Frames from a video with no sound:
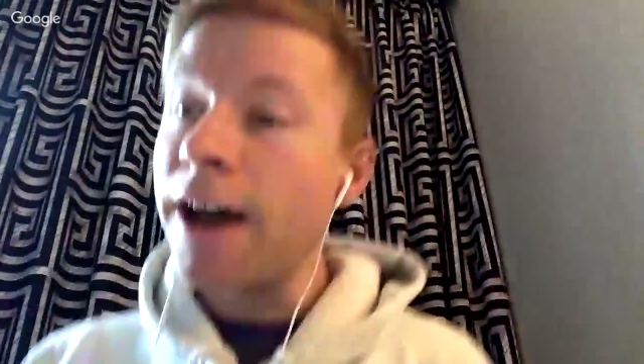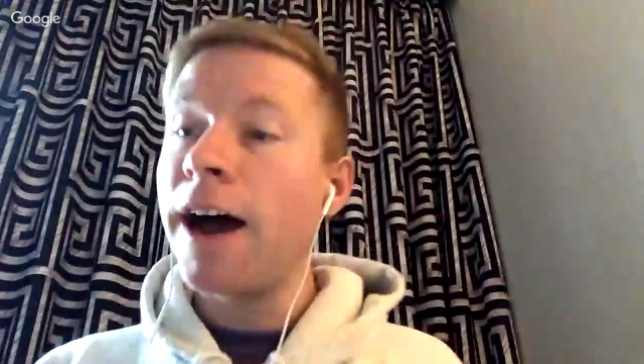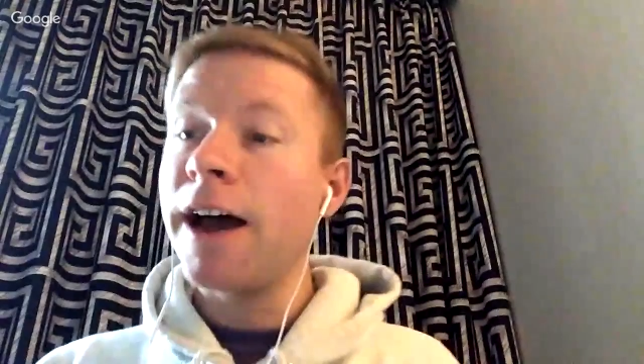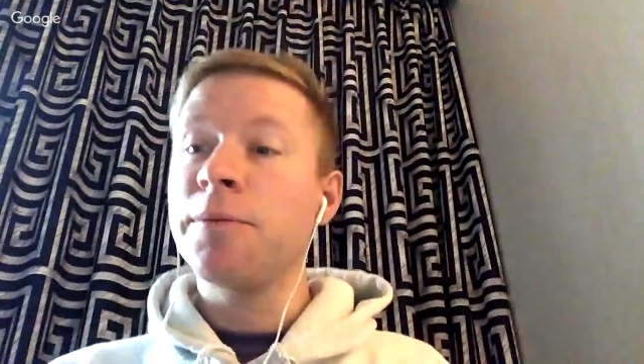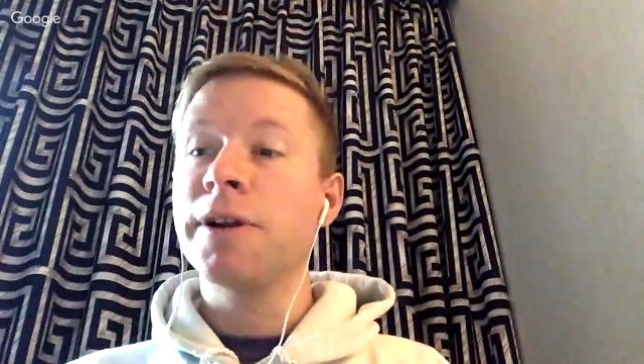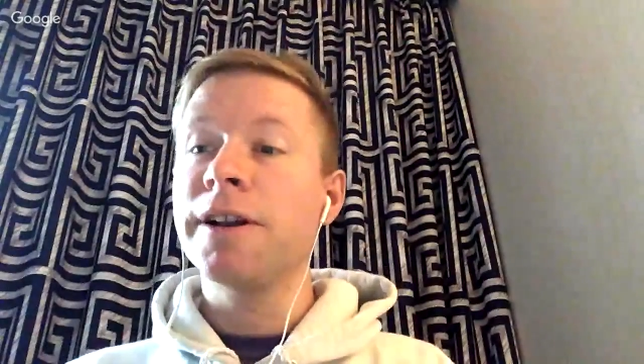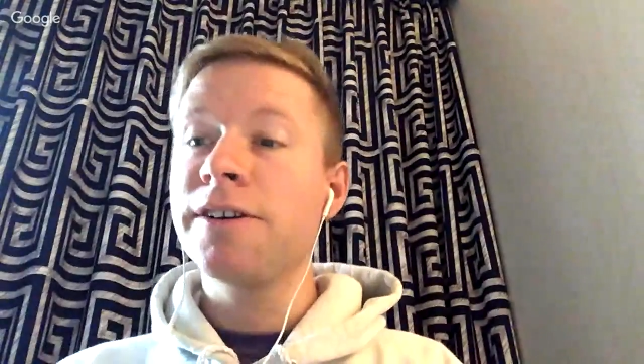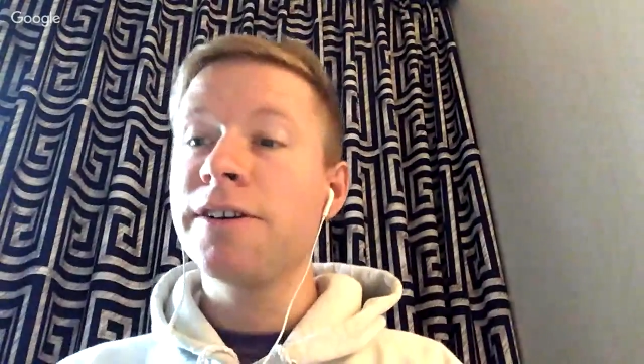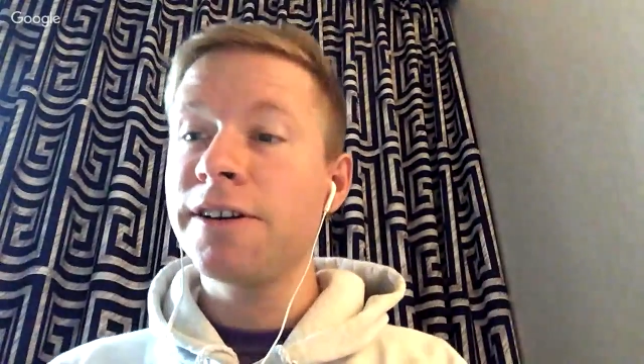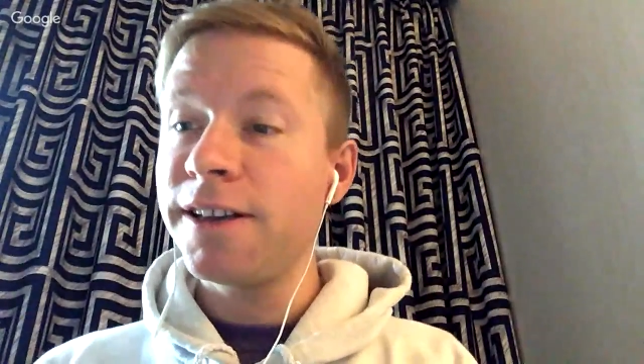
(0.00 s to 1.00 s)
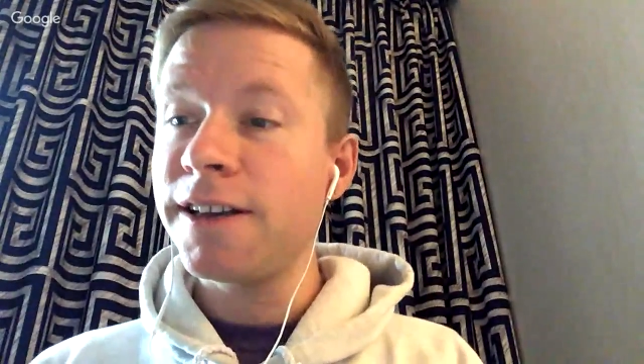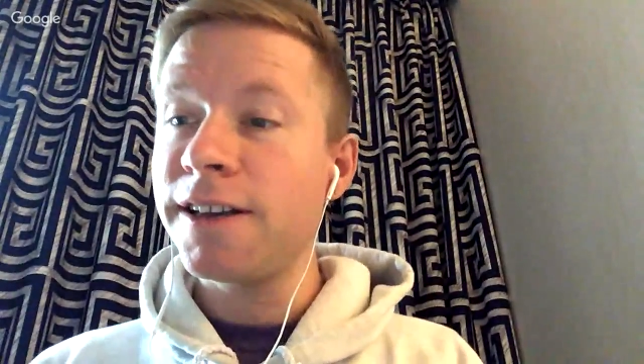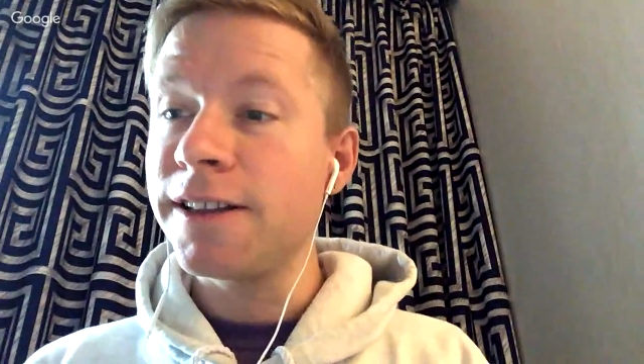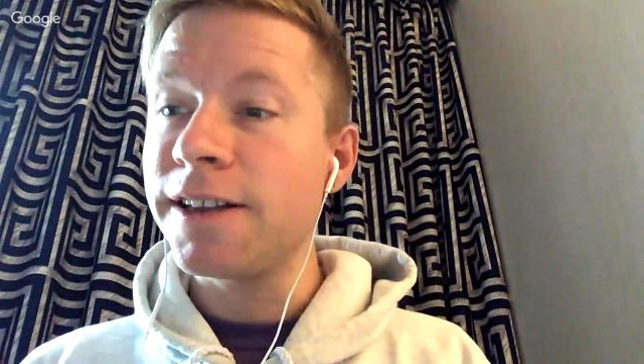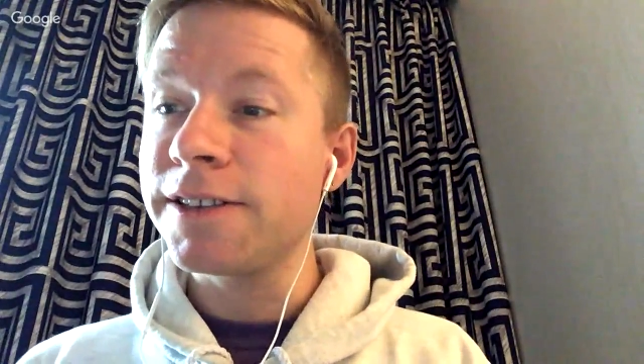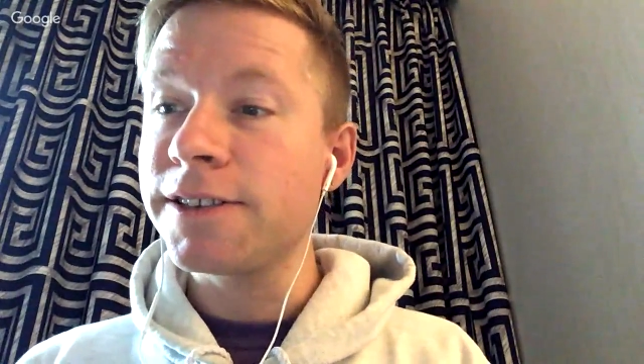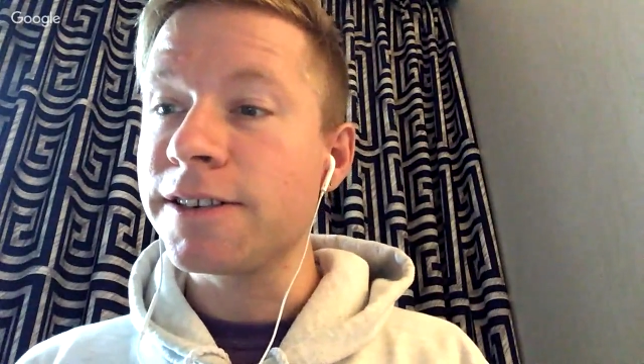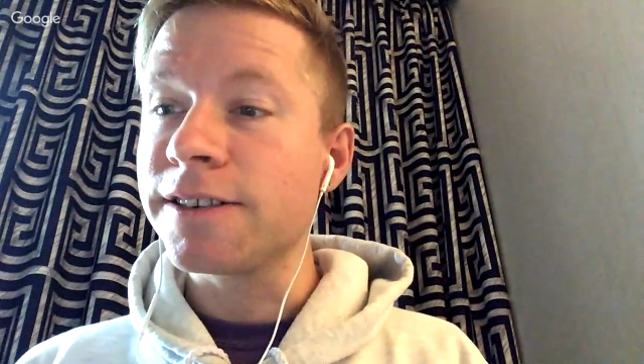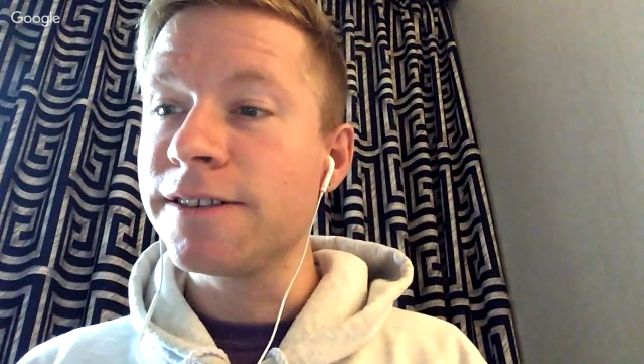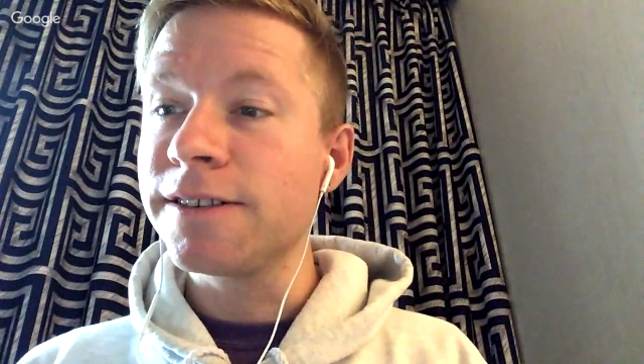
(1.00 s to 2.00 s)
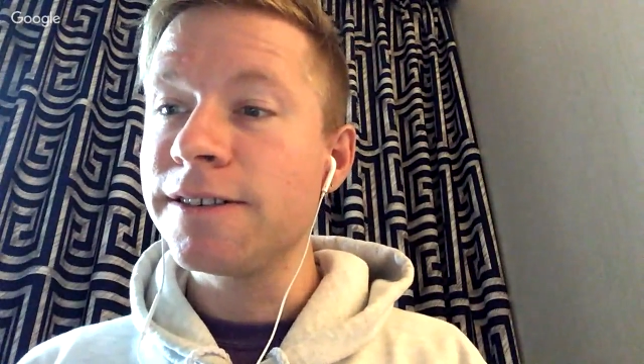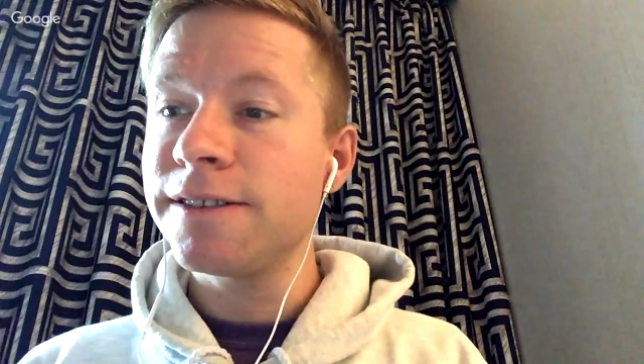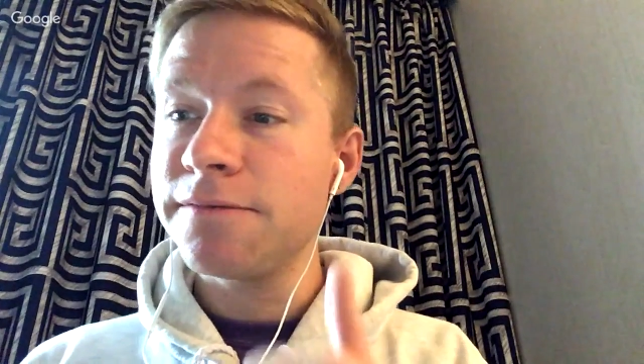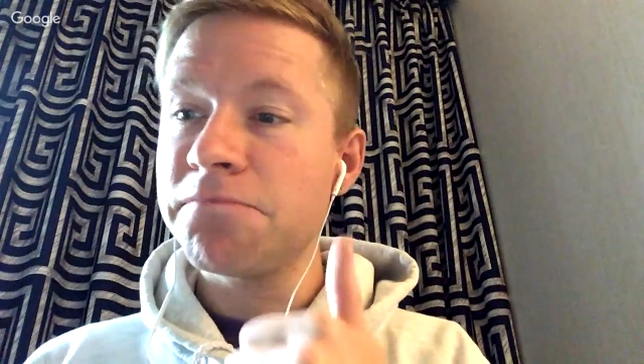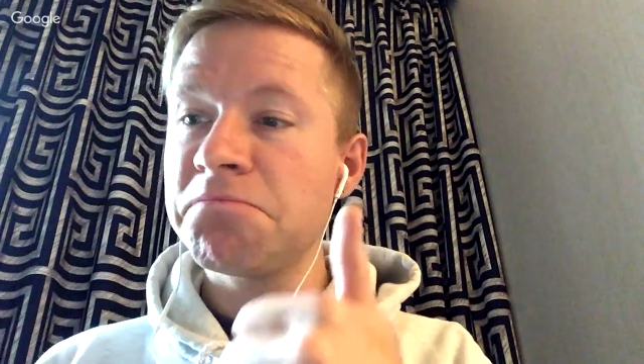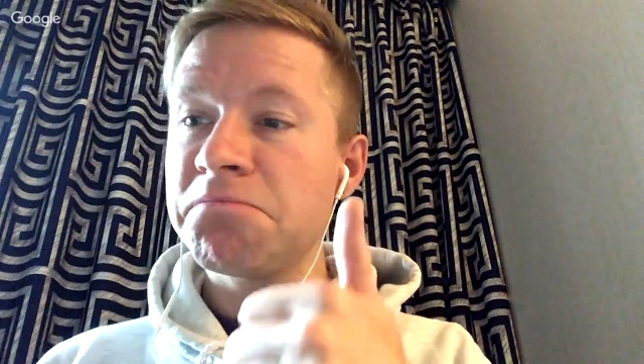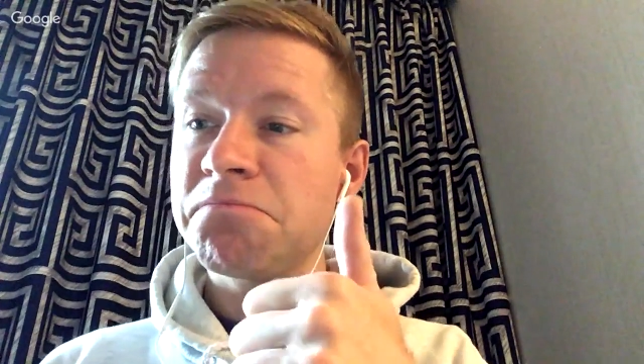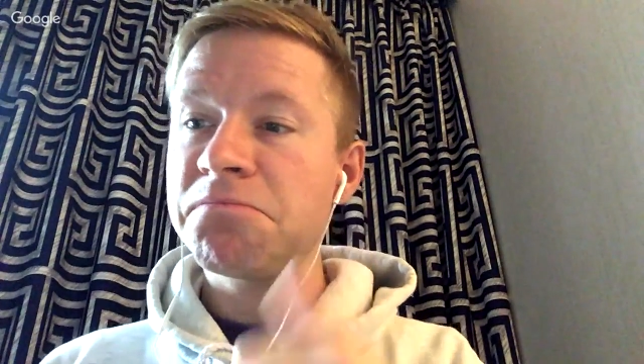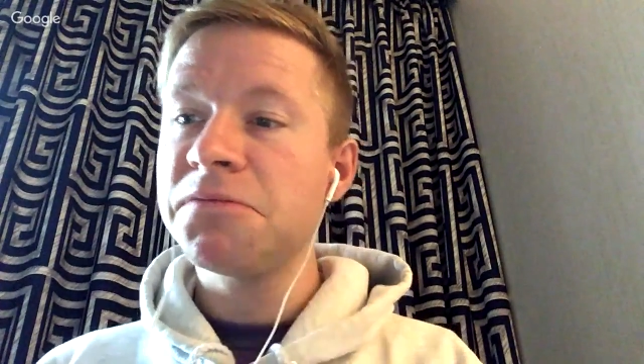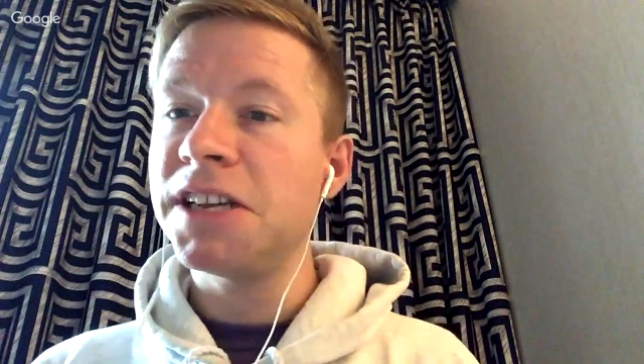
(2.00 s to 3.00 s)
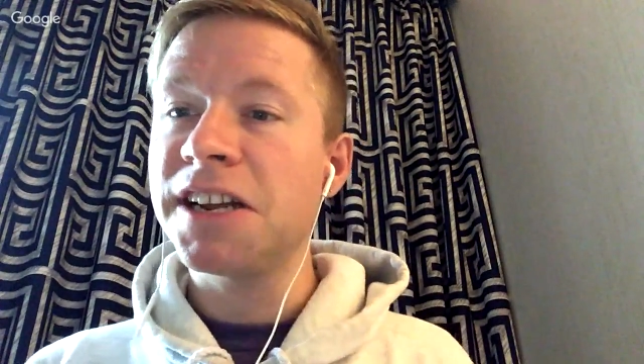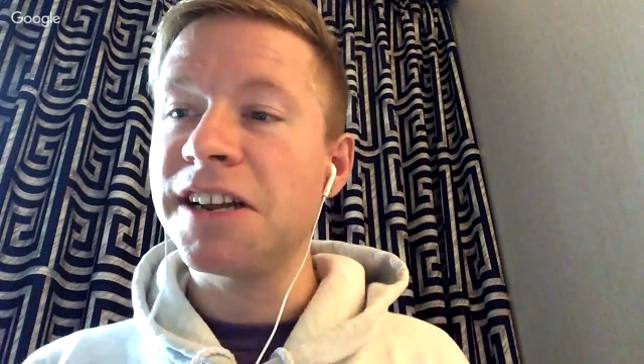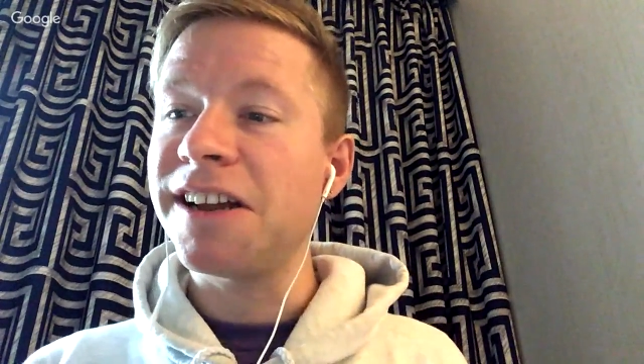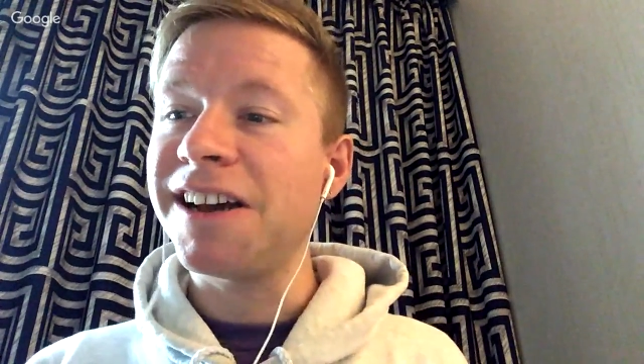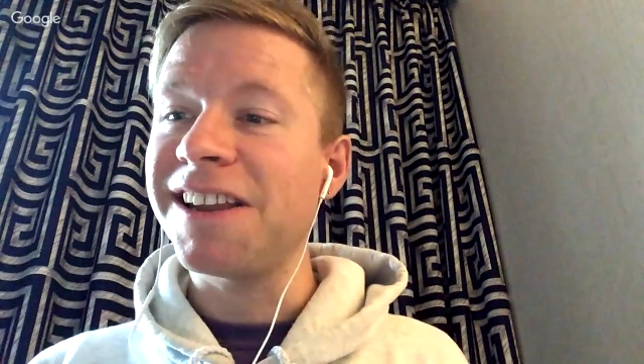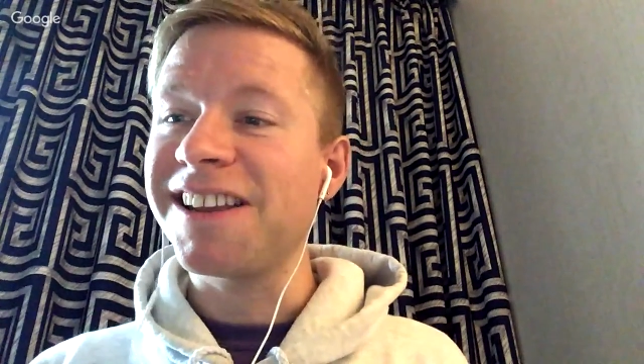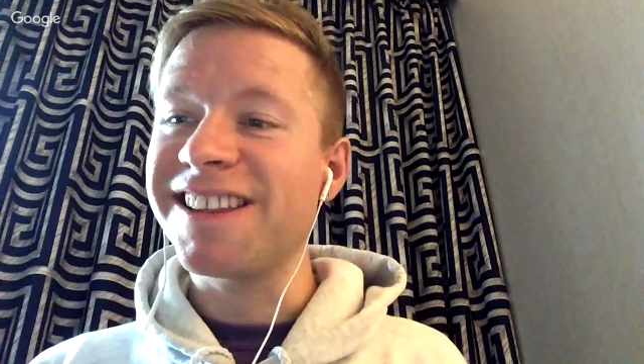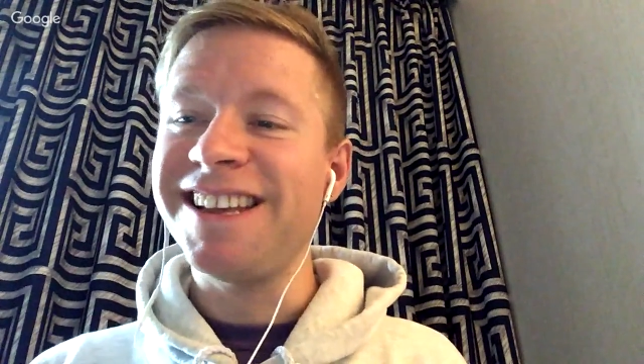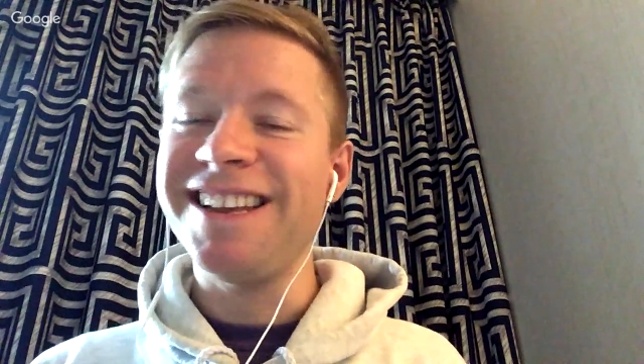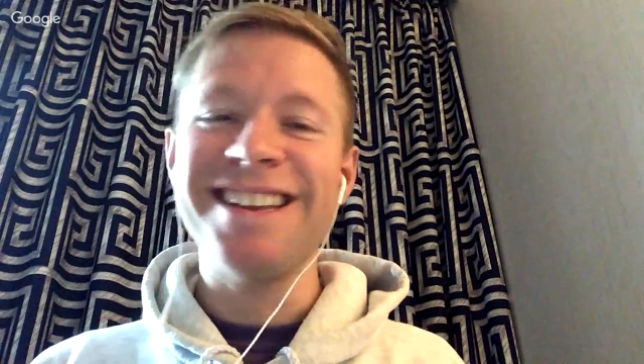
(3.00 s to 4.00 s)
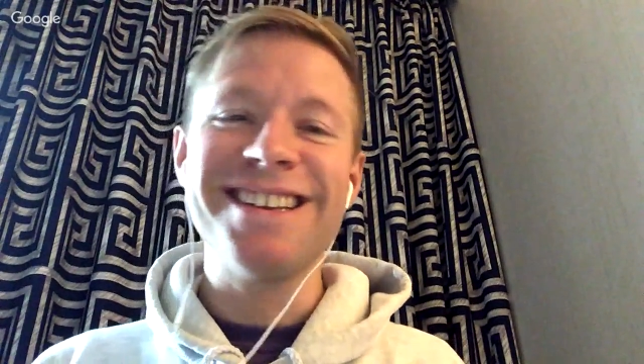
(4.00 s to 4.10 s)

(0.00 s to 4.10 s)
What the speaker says: I'm wearing a hoodie in the desert. Digging it. I like the heat.